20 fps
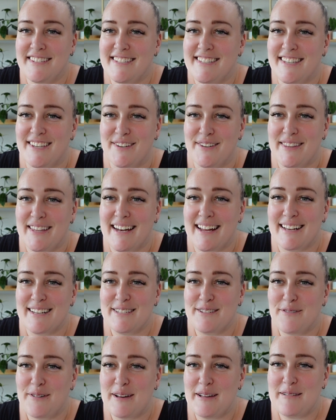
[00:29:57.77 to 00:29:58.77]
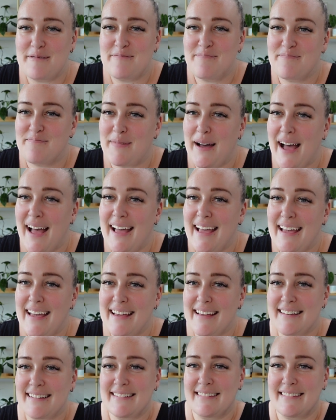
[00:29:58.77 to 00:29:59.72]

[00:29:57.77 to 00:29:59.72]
See you in the next one. Bye.